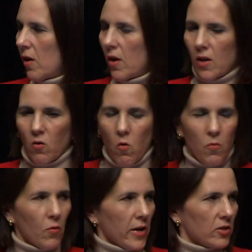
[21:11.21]
and
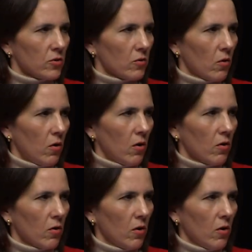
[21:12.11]
cooperation
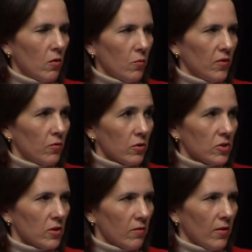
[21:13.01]
on
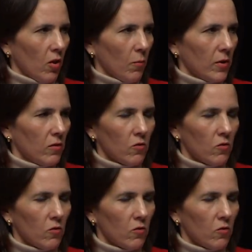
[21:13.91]
research and development.